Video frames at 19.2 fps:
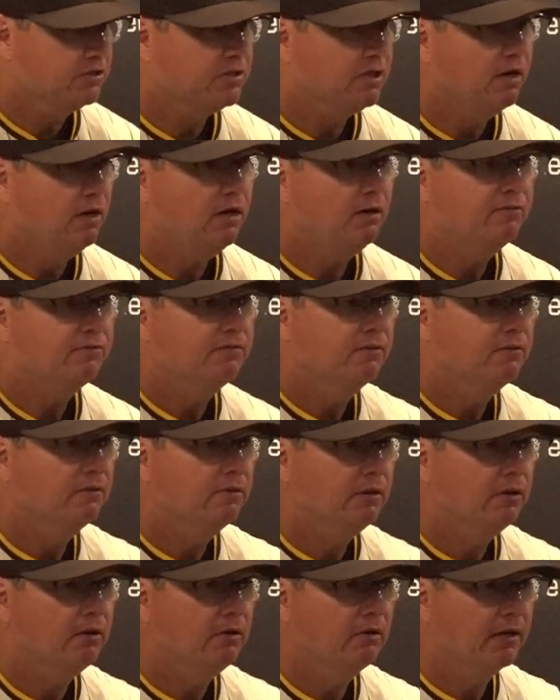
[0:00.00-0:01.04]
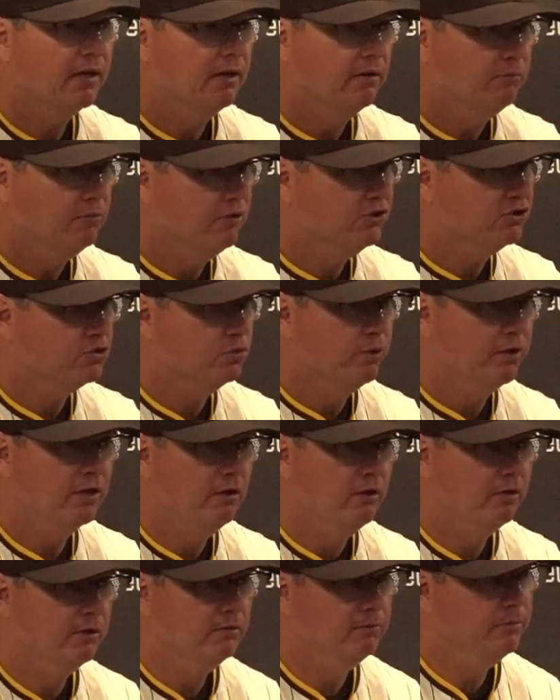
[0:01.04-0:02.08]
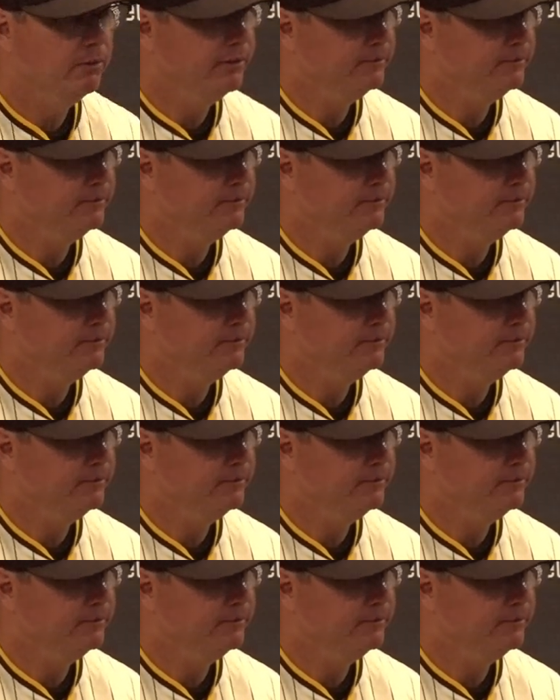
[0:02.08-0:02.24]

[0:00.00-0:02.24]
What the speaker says: stuff, you know, put a swing on him.